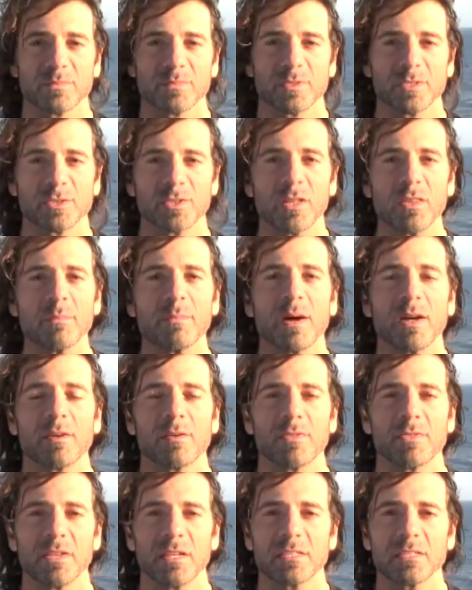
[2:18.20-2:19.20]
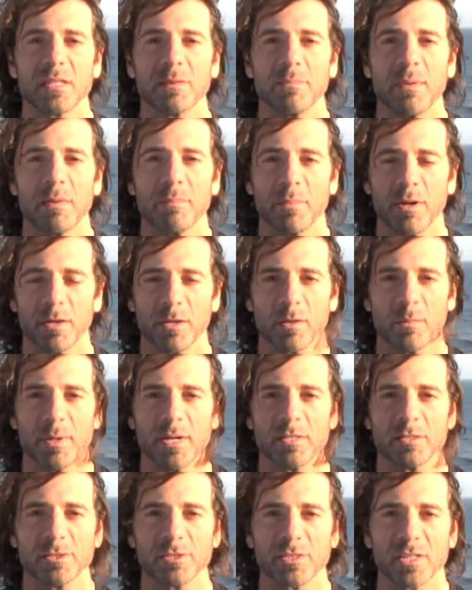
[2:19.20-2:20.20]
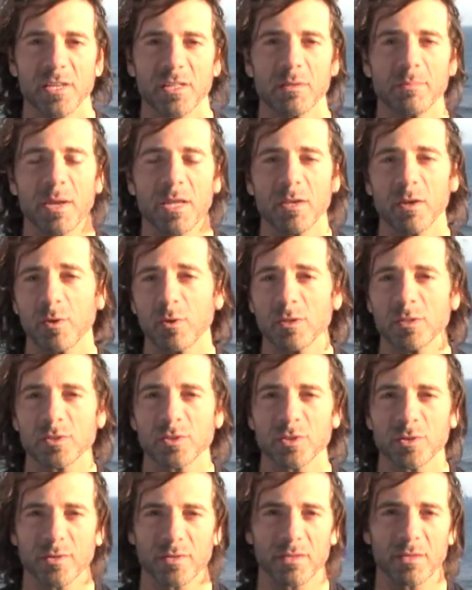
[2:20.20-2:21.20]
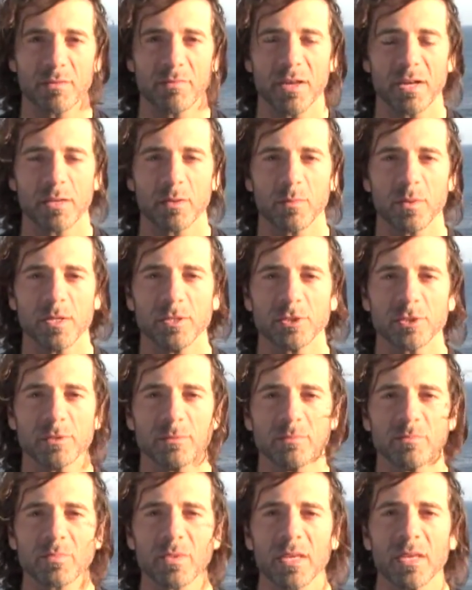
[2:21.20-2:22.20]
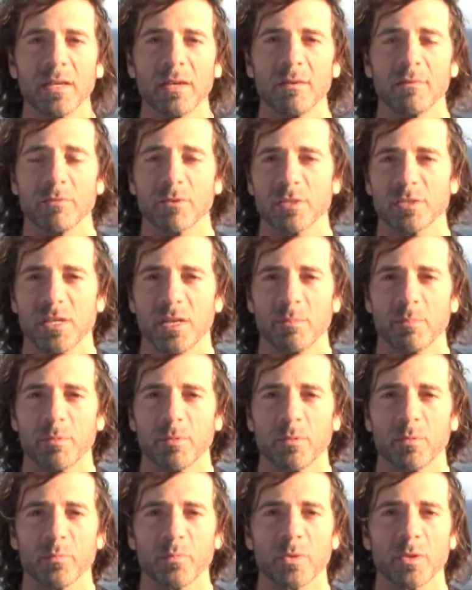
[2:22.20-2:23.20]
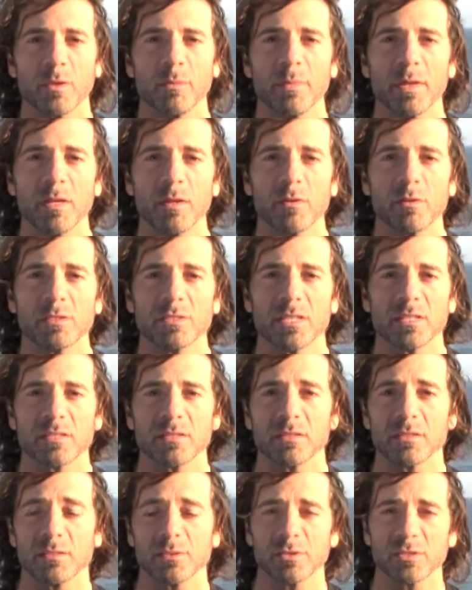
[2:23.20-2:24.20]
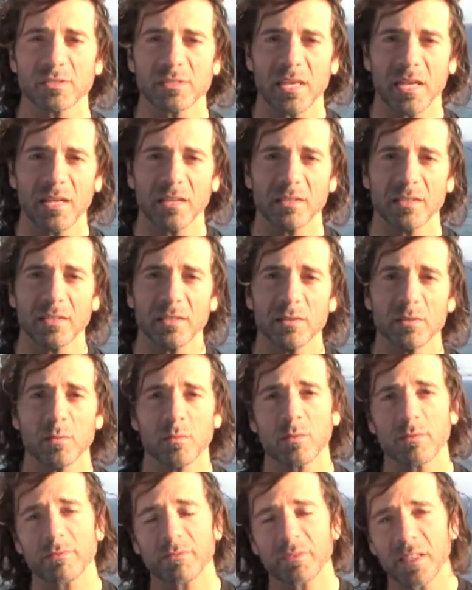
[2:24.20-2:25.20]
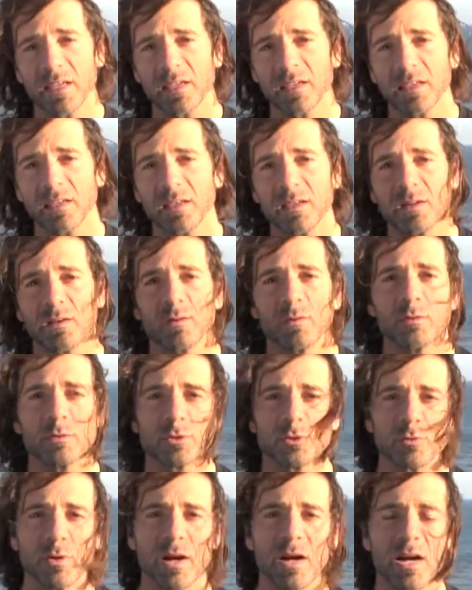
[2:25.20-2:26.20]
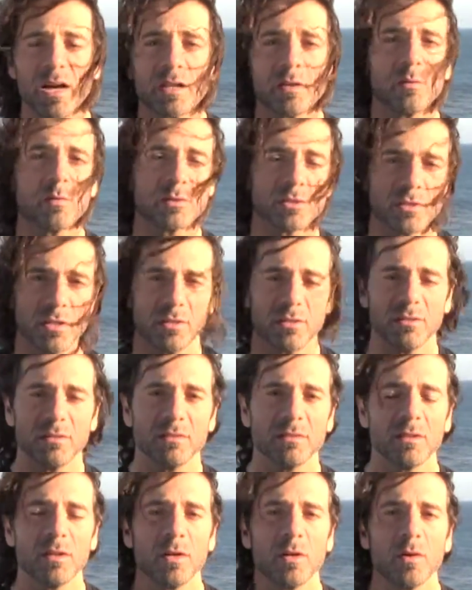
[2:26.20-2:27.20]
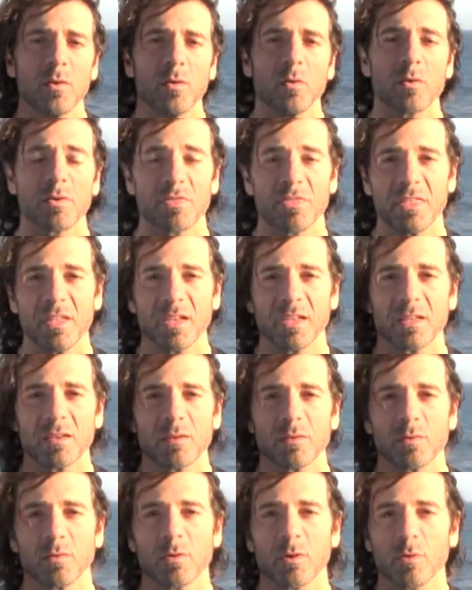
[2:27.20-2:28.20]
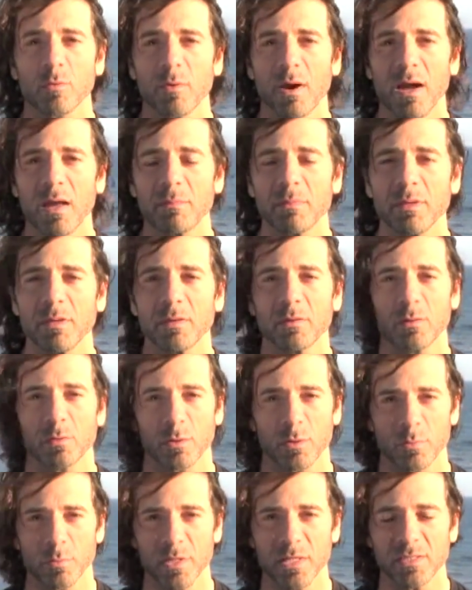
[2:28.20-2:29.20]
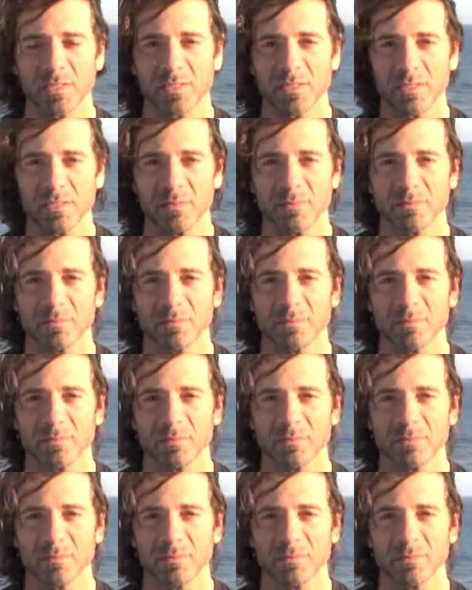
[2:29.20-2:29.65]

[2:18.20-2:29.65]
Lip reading: There's other minor things that may bug you about your skin you may notice during the evaluation. For example, you may notice that it's a little scaly, or flaky, or dry, or dull, or thickened, or grimy, or greasy.